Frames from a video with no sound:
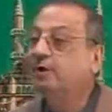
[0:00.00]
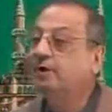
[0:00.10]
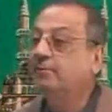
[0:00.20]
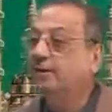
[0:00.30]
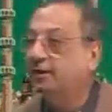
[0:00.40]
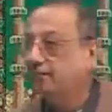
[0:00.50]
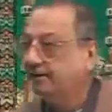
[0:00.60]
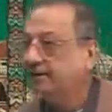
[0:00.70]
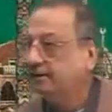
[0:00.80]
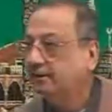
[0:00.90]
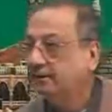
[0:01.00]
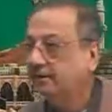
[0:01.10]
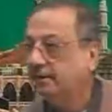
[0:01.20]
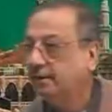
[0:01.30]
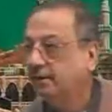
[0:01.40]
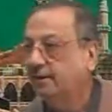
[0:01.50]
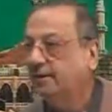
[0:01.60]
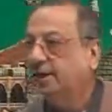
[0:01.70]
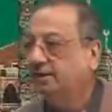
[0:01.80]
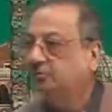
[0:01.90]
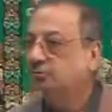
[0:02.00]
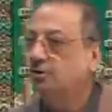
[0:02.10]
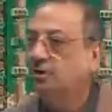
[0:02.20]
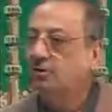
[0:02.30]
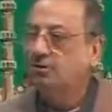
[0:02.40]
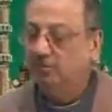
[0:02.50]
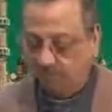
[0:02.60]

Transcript: a bit of it. And tomorrow